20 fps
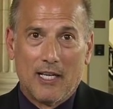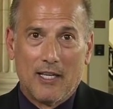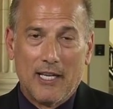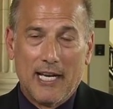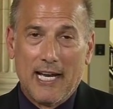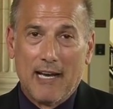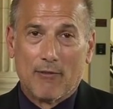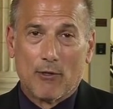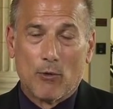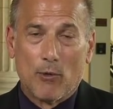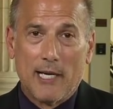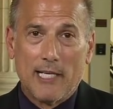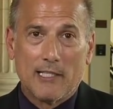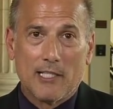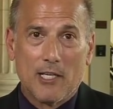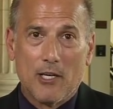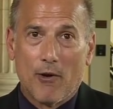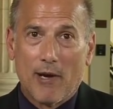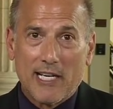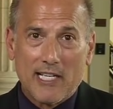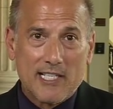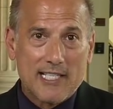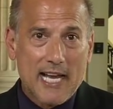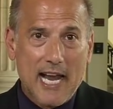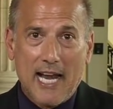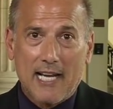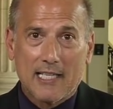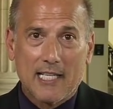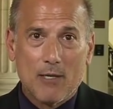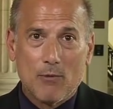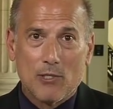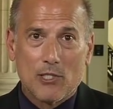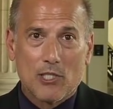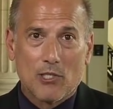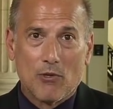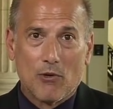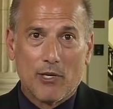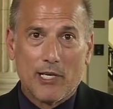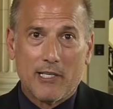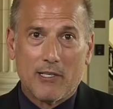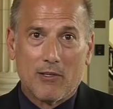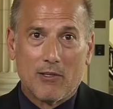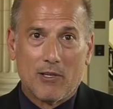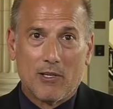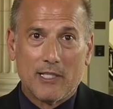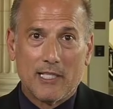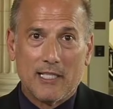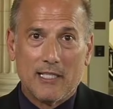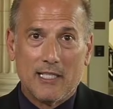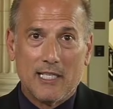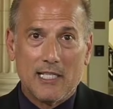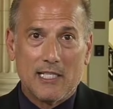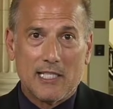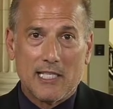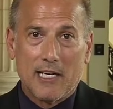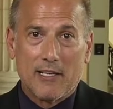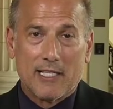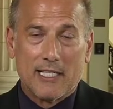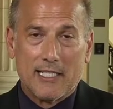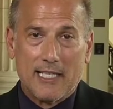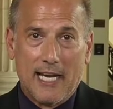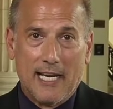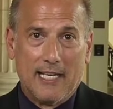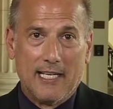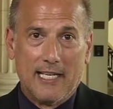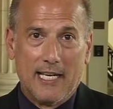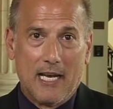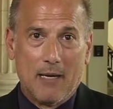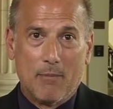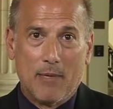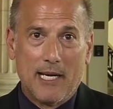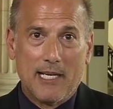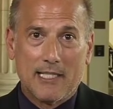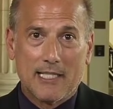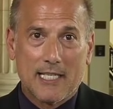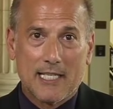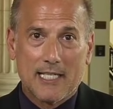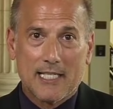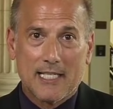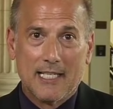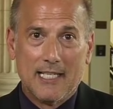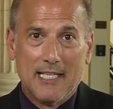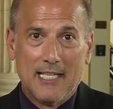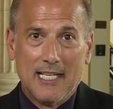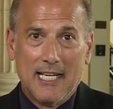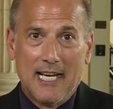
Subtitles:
They have a right to know exactly what's going on in D.C. on a day-to-day basis.